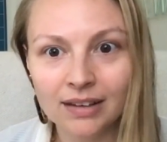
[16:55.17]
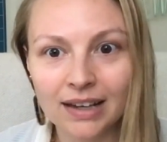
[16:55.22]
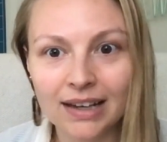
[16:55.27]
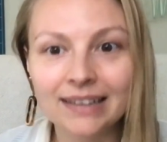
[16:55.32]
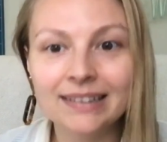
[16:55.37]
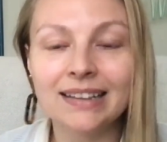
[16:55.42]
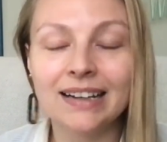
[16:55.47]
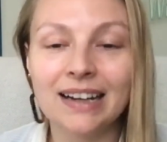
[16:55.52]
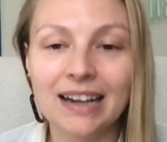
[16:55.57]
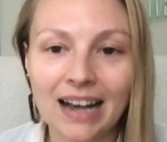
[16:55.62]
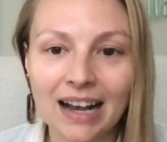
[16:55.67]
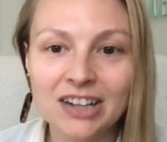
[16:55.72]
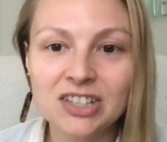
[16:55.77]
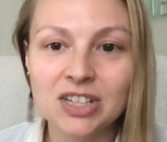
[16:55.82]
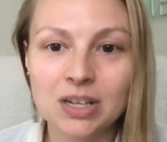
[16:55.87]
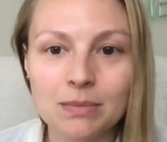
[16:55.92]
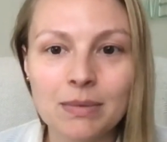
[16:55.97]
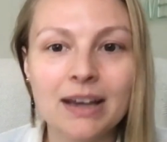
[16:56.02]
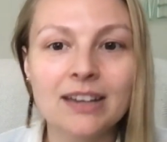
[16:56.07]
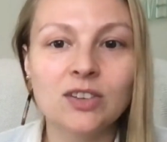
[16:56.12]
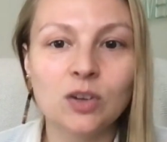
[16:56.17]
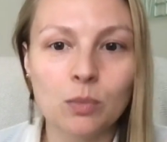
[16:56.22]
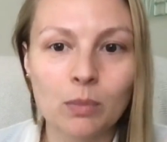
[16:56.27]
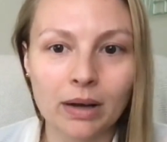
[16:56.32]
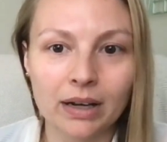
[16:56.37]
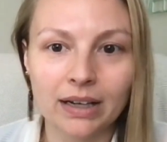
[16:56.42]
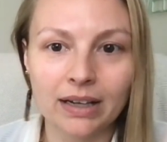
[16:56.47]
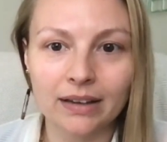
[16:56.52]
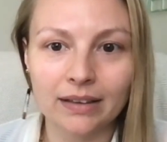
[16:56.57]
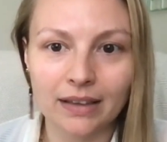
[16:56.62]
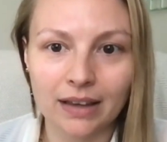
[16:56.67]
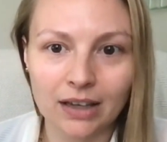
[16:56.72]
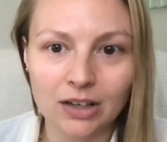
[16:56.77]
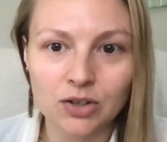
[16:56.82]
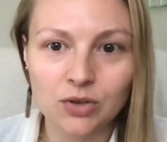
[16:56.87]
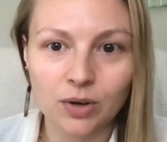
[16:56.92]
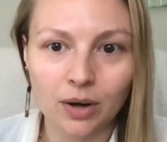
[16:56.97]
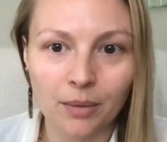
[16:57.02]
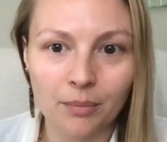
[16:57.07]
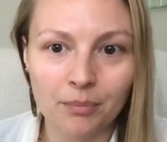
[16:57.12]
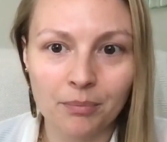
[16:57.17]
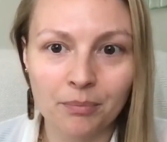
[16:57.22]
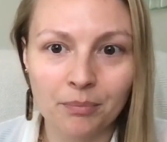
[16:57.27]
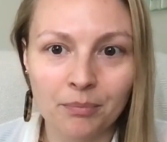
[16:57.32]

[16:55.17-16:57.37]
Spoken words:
is that it actually makes you money in the interim.